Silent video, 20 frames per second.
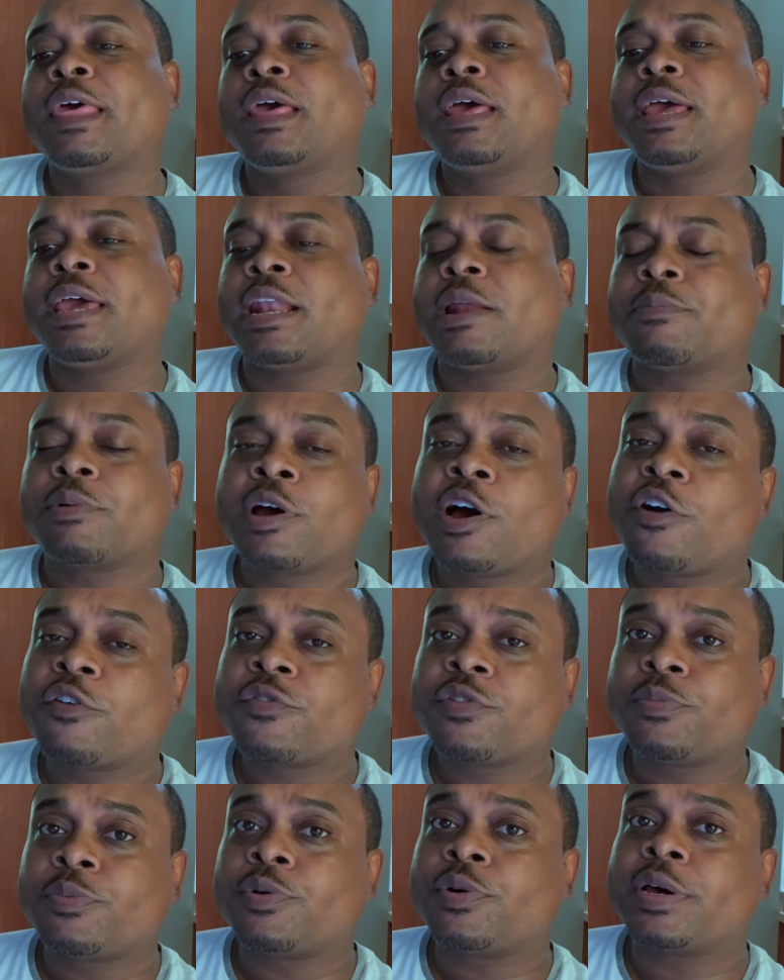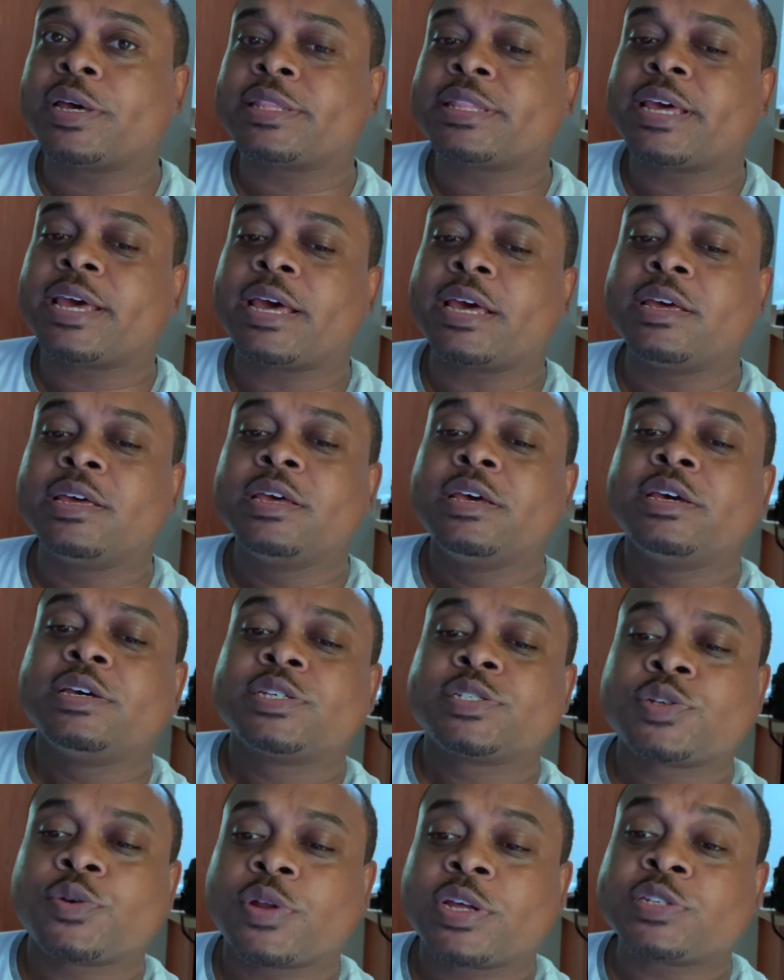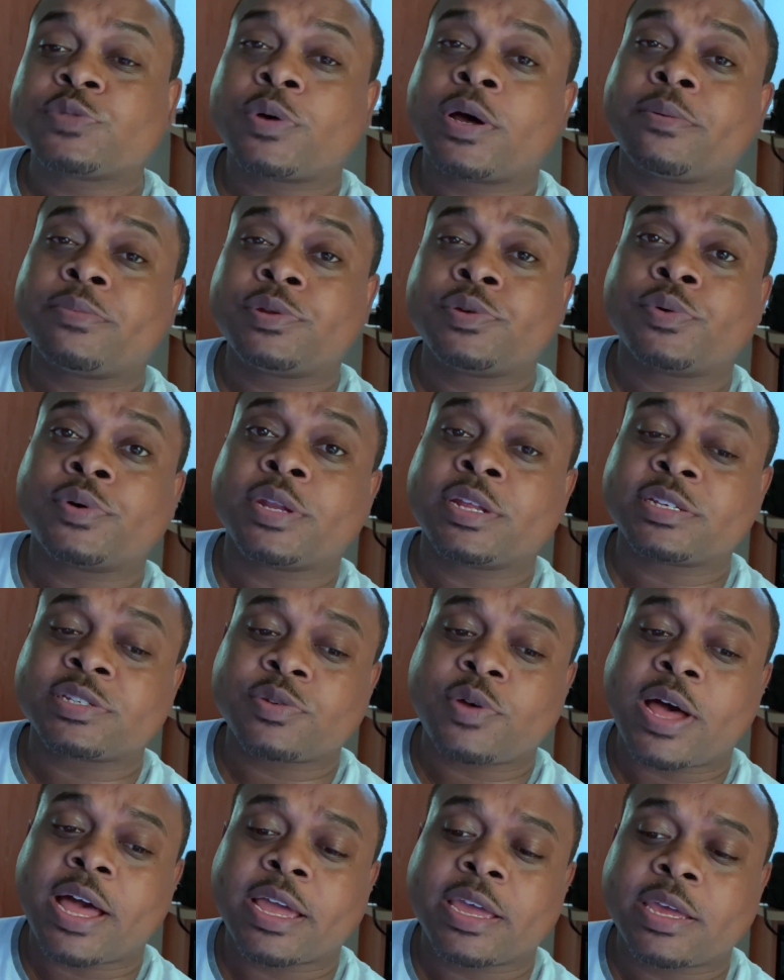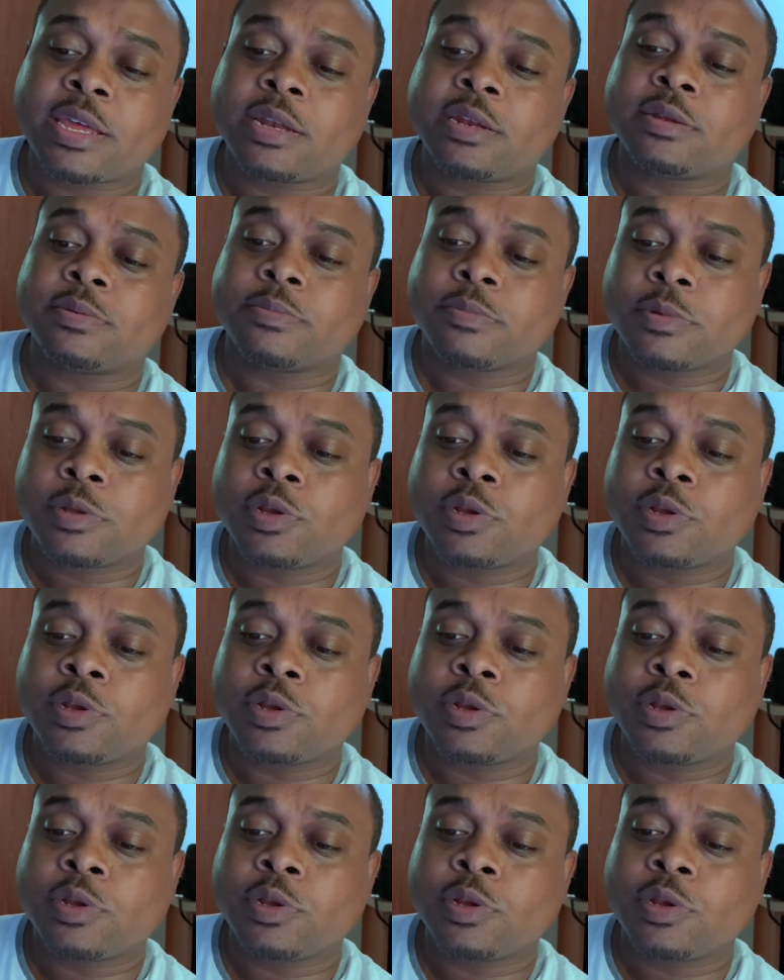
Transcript: And I'm comfortable at that. So that's why I'm doing this, so I can,